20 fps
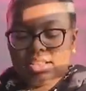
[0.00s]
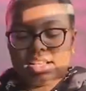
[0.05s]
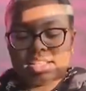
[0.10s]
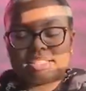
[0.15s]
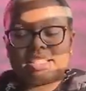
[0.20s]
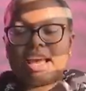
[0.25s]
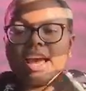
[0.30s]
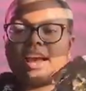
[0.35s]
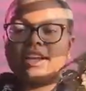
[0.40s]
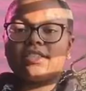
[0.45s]

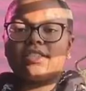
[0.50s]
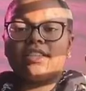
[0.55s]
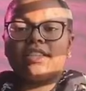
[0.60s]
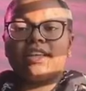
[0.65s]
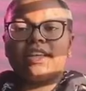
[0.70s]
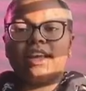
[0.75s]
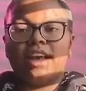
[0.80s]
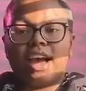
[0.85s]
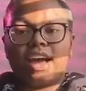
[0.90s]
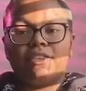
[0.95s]
this I actually
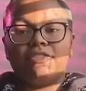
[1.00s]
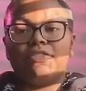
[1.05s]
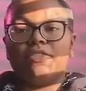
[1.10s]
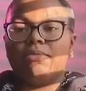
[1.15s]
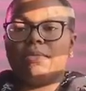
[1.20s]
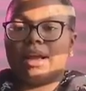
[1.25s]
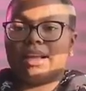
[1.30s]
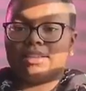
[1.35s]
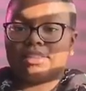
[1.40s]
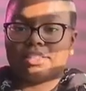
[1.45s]
got for
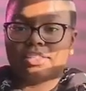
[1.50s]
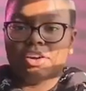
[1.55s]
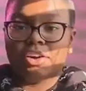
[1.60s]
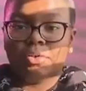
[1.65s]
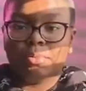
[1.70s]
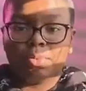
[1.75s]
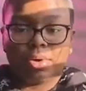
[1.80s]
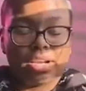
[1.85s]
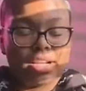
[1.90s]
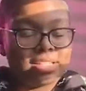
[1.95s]

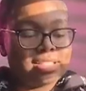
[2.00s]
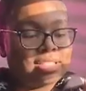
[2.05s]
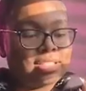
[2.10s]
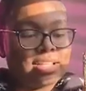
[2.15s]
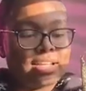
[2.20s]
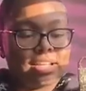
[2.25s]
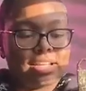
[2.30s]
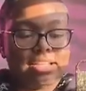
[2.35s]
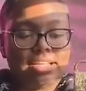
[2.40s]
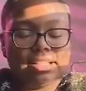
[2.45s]
myself, but I just
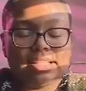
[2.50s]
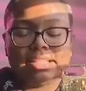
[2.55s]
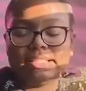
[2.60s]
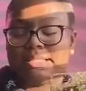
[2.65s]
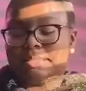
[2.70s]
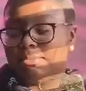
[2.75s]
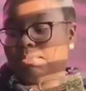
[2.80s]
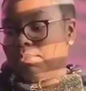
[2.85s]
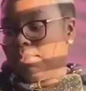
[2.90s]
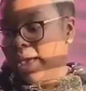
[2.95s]
stuck it in
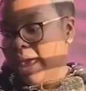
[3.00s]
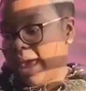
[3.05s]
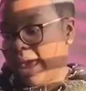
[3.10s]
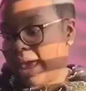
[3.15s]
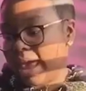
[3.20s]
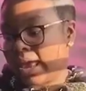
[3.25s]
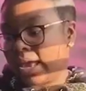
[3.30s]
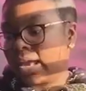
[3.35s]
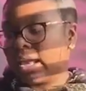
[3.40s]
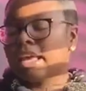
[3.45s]
this
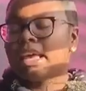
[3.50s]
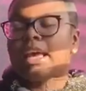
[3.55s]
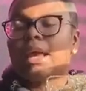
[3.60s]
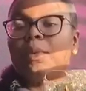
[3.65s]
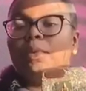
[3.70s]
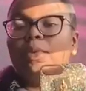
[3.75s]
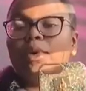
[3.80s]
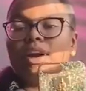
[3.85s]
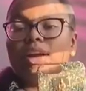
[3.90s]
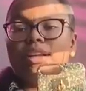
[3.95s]
bag
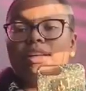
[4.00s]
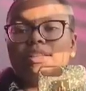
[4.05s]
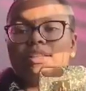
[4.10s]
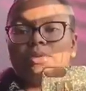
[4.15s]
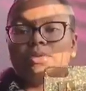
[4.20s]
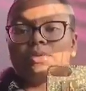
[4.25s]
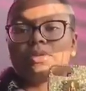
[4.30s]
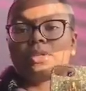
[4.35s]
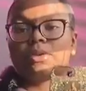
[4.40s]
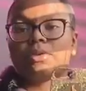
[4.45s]
because
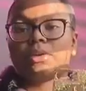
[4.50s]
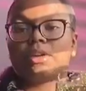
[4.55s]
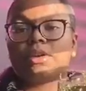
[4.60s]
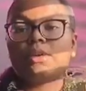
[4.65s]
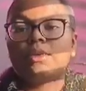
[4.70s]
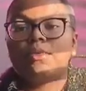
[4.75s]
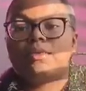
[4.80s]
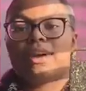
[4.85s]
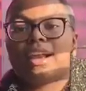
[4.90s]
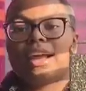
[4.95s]
it was so
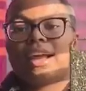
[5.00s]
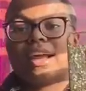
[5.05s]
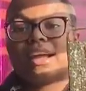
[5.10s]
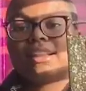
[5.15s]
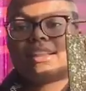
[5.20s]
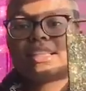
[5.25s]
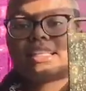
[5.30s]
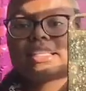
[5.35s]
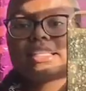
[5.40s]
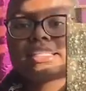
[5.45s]
cute. But I
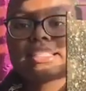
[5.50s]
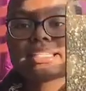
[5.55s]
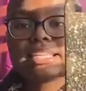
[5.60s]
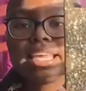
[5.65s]
got this